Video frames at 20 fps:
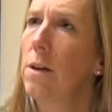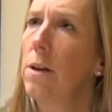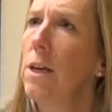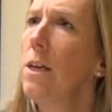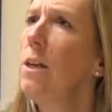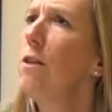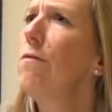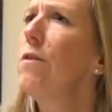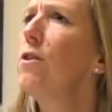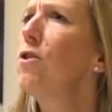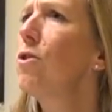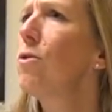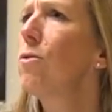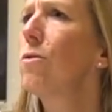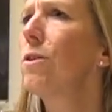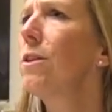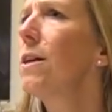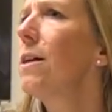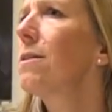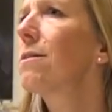Individual
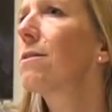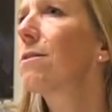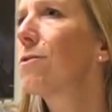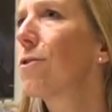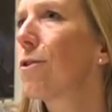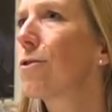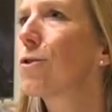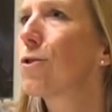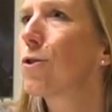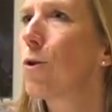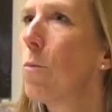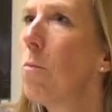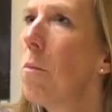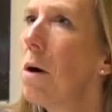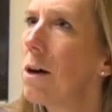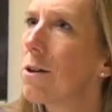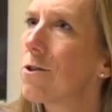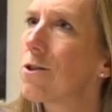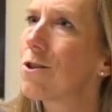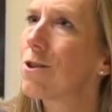hotels, not so
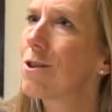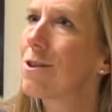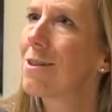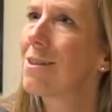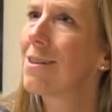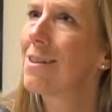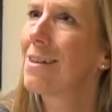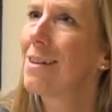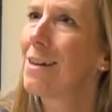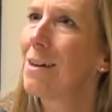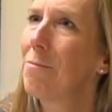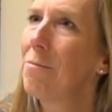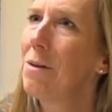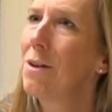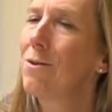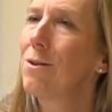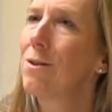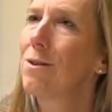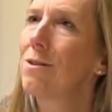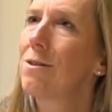much,
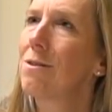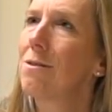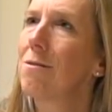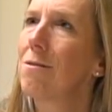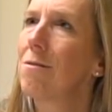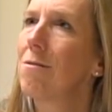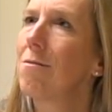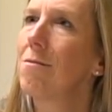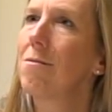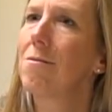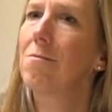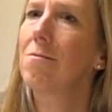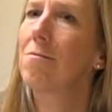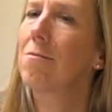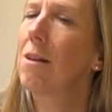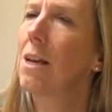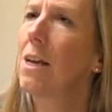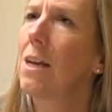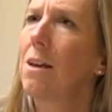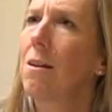because
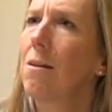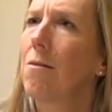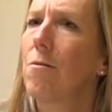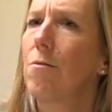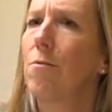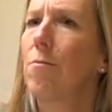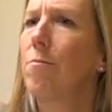like